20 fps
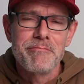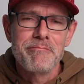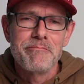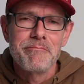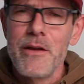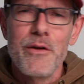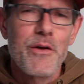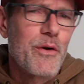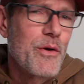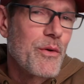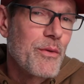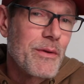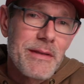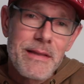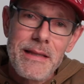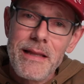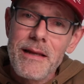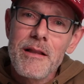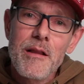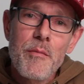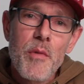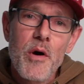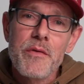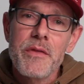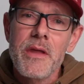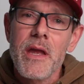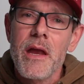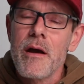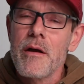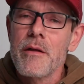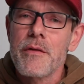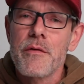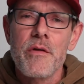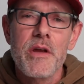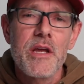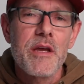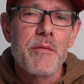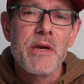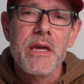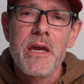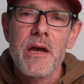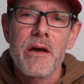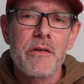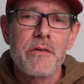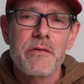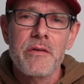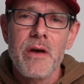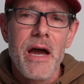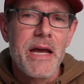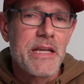I knew little about the Air 3 because